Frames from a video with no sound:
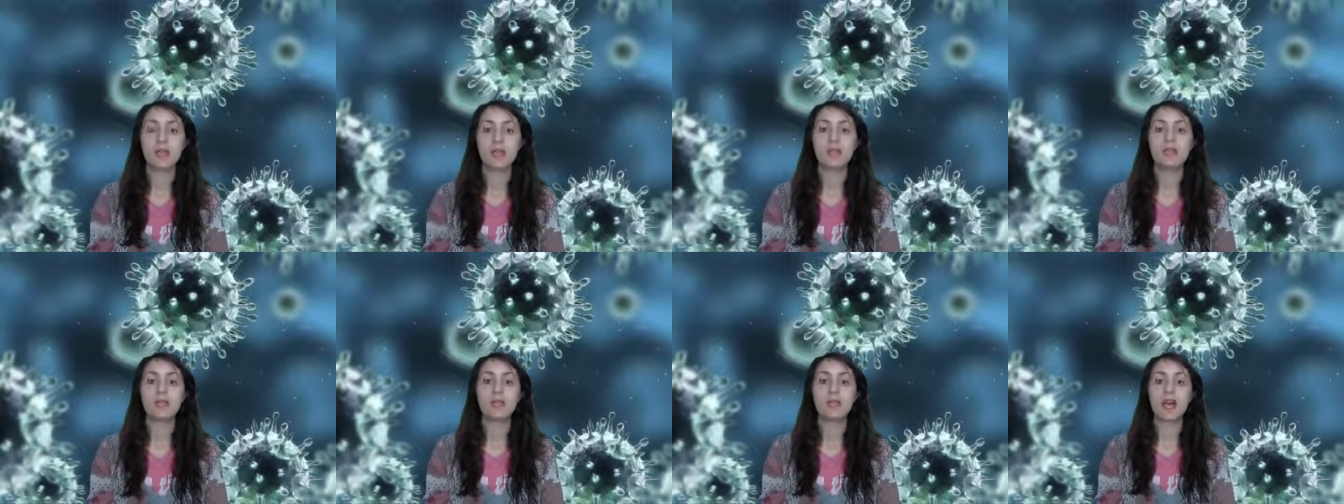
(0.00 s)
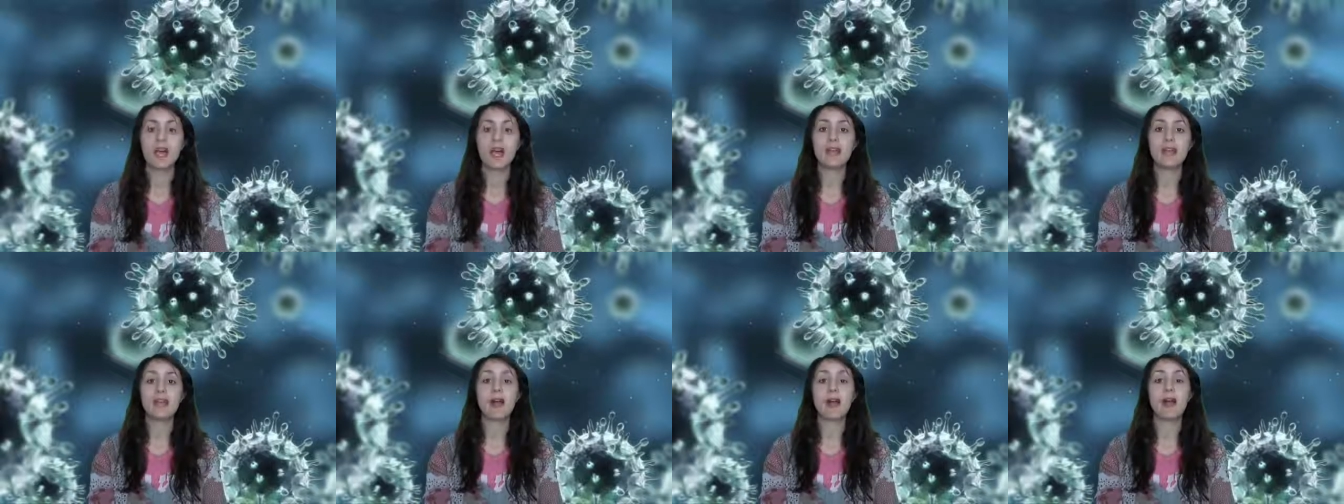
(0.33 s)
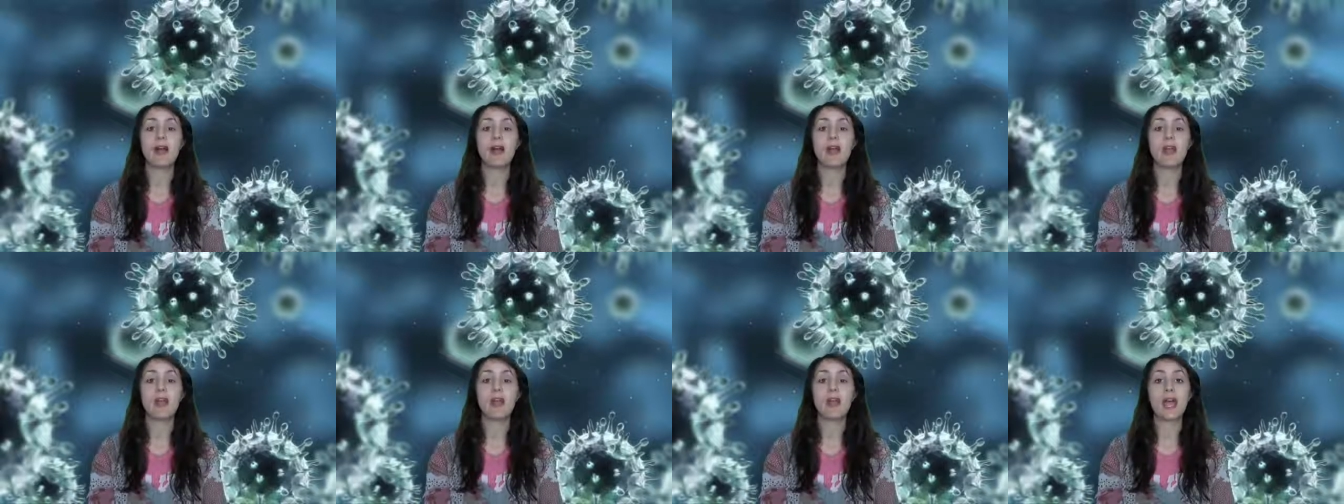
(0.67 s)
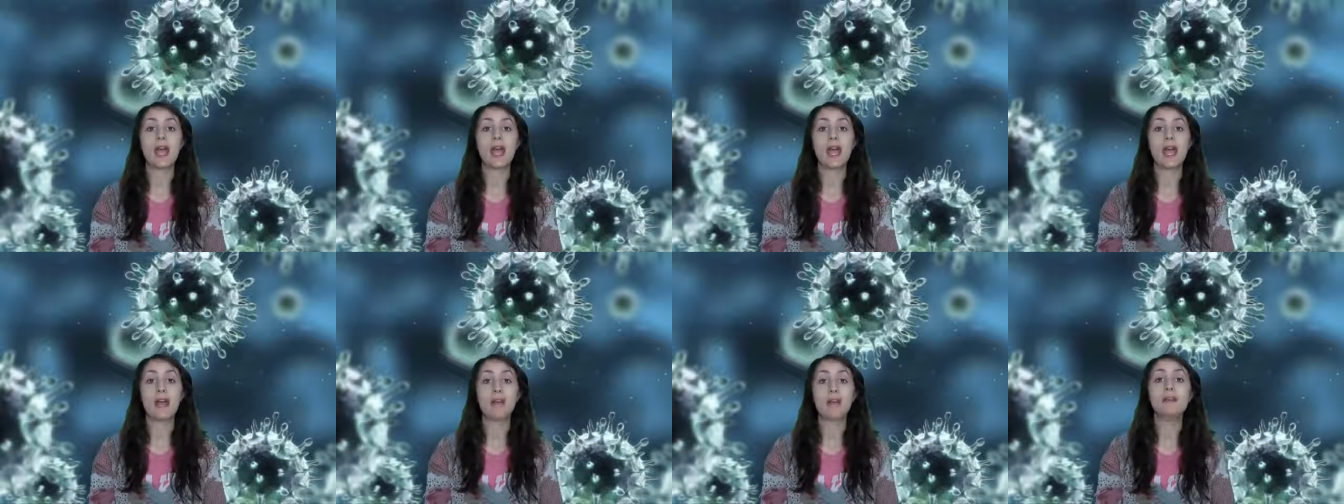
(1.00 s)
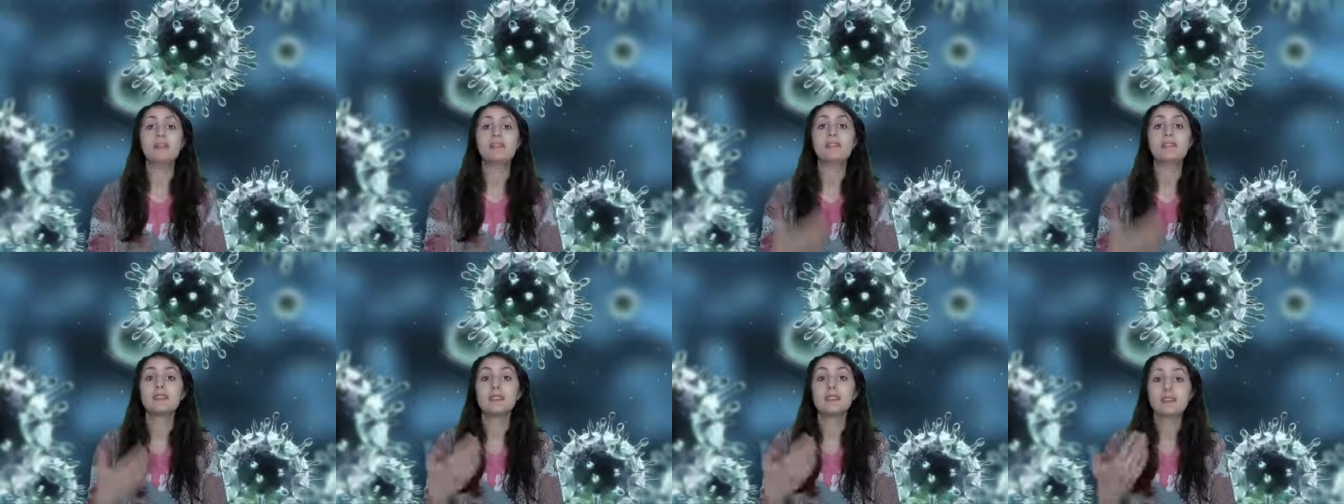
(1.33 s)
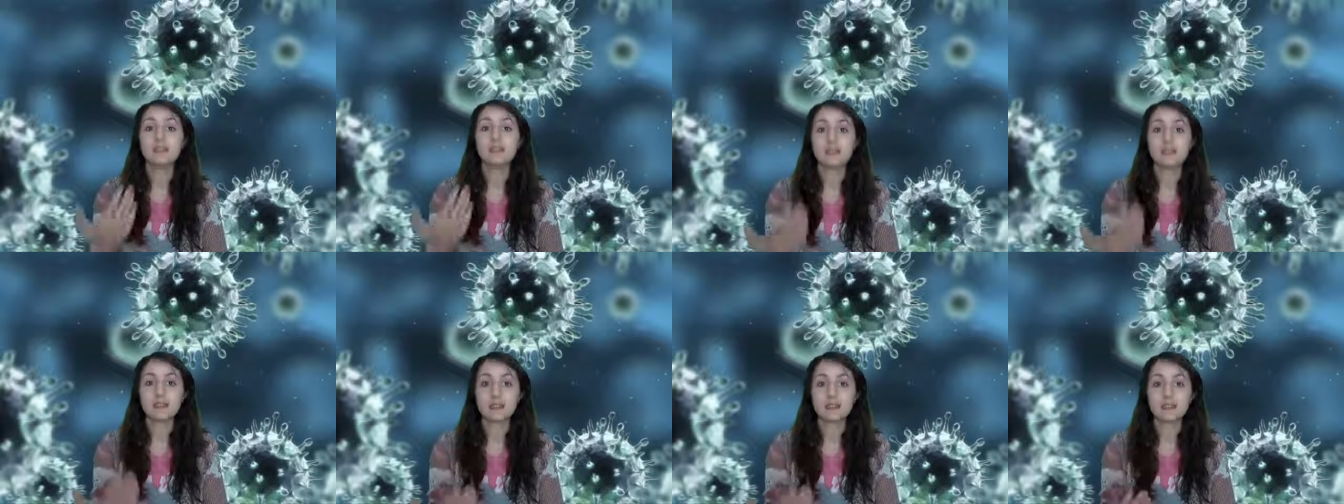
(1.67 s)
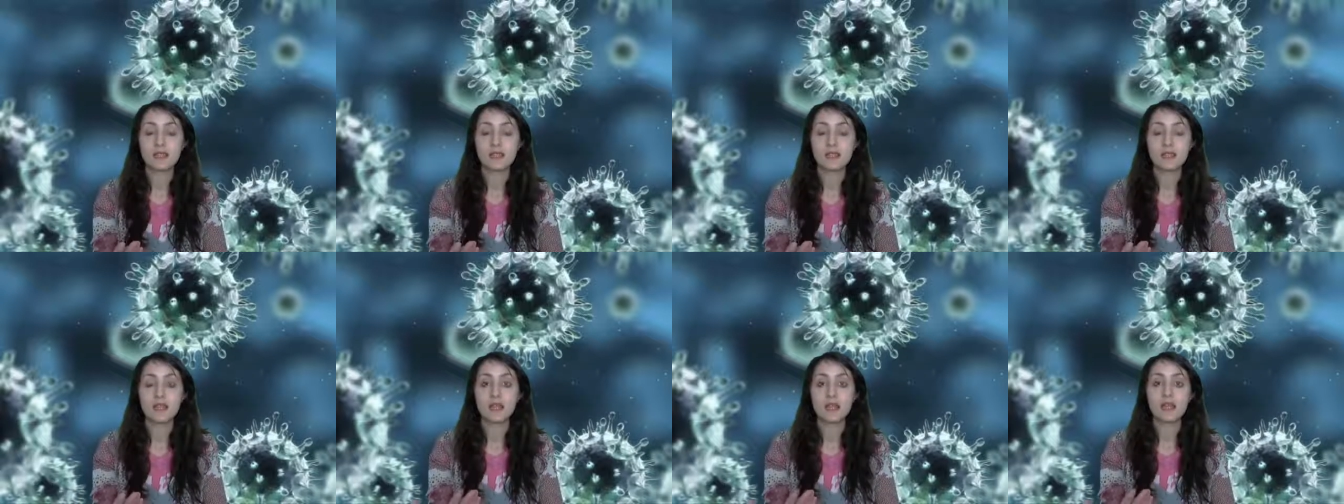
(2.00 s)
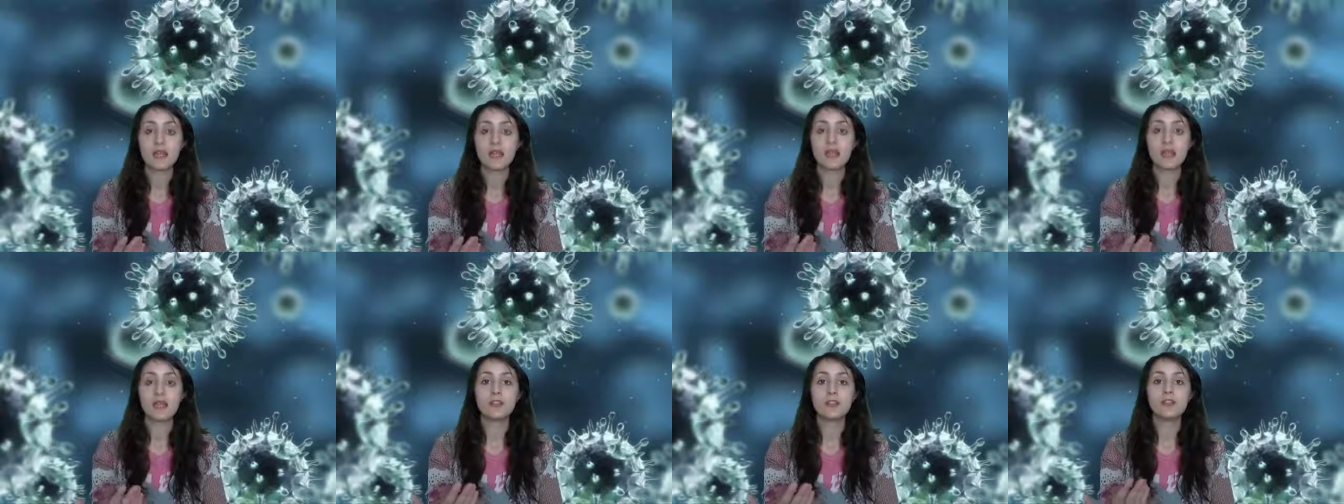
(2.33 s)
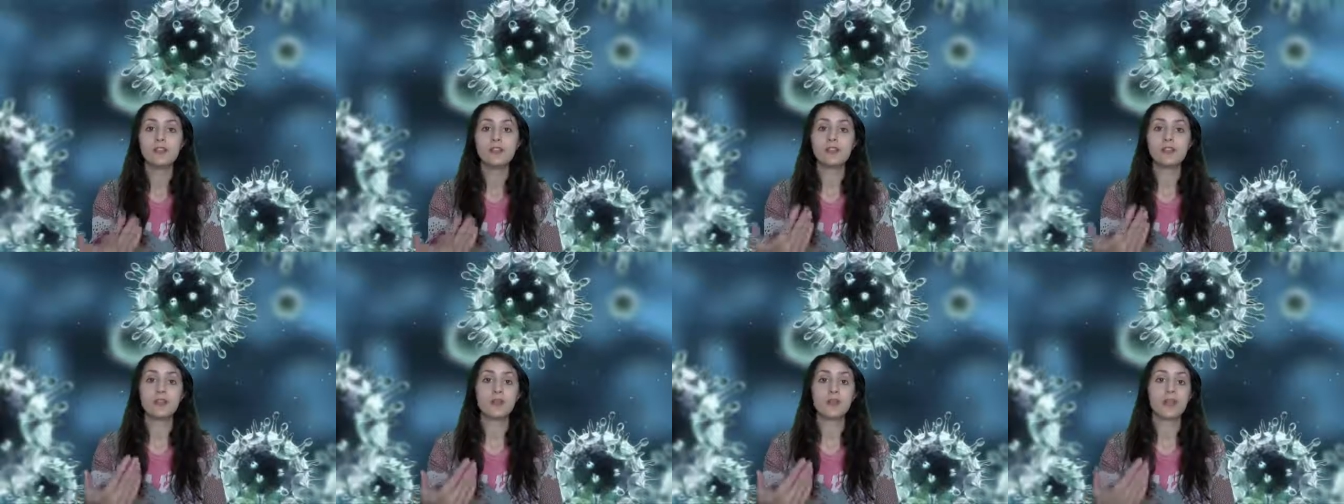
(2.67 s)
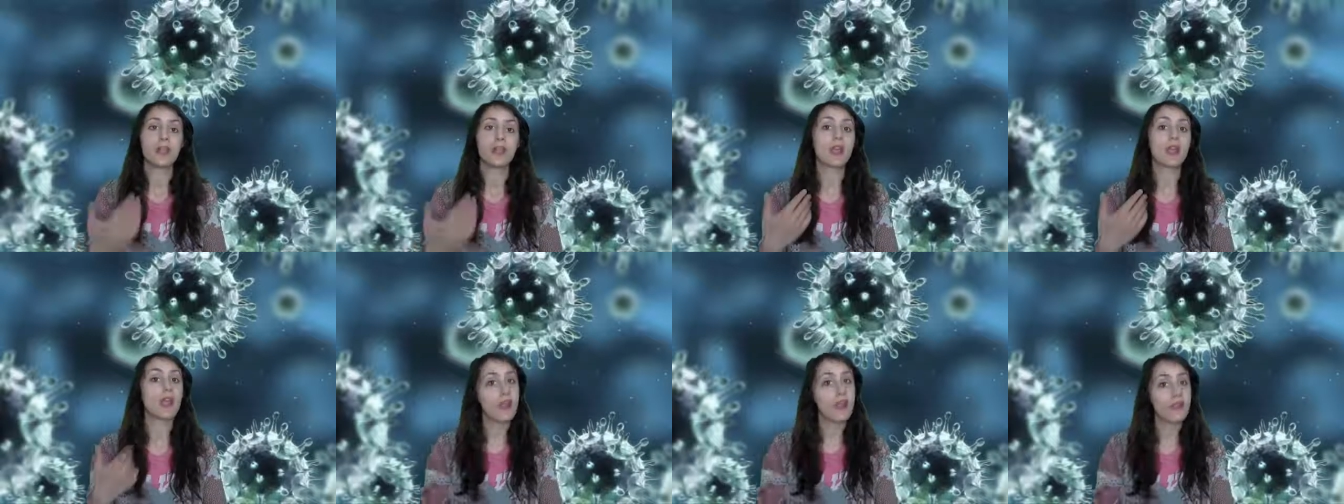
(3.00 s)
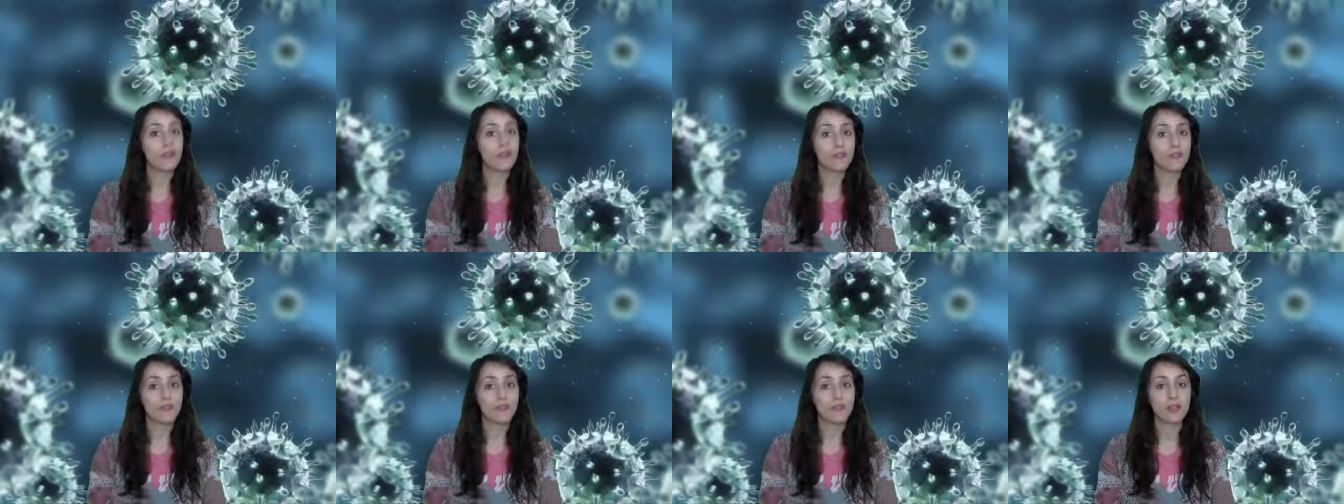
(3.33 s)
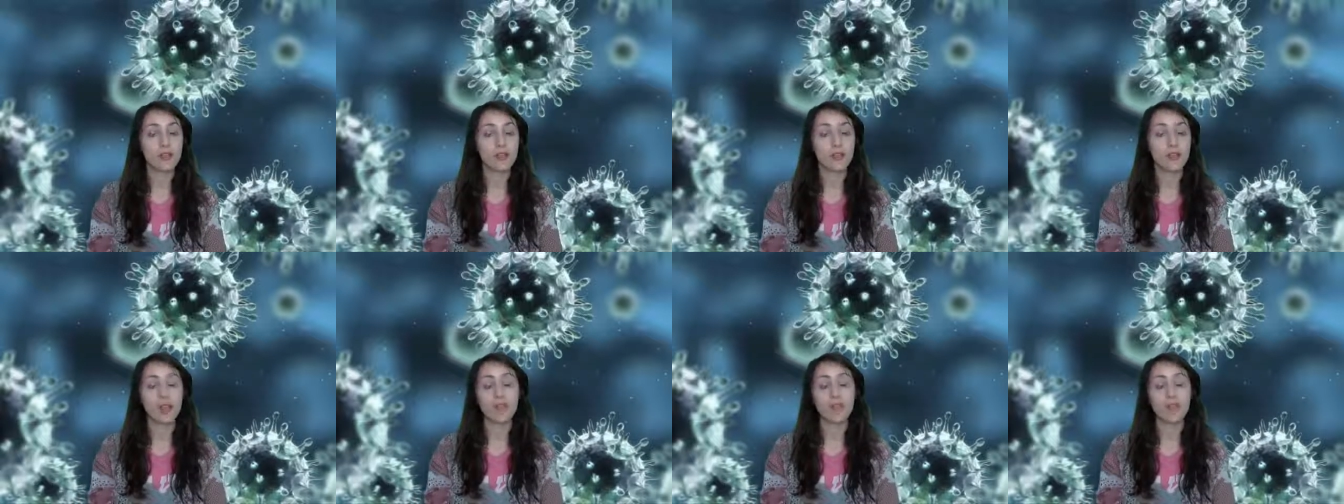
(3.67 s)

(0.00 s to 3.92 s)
that are emitted during cough,